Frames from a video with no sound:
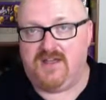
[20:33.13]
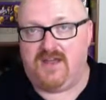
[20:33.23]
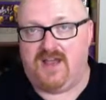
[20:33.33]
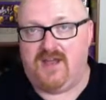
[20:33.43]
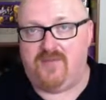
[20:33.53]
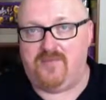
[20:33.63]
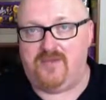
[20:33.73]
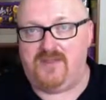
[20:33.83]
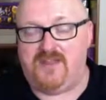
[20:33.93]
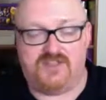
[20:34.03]

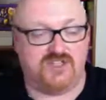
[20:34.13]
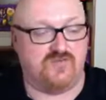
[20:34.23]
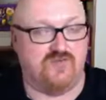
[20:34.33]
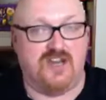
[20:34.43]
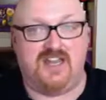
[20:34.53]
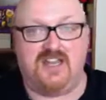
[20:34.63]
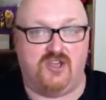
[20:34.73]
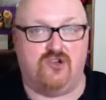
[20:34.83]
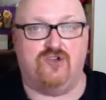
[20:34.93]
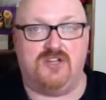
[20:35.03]
and some really
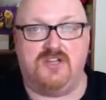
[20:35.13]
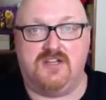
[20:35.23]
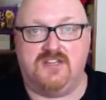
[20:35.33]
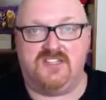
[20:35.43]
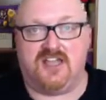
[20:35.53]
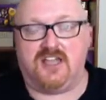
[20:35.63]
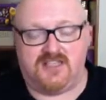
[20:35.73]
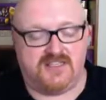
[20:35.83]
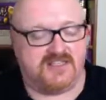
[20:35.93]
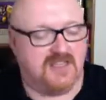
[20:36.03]
good
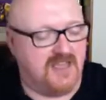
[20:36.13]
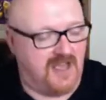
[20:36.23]
sites.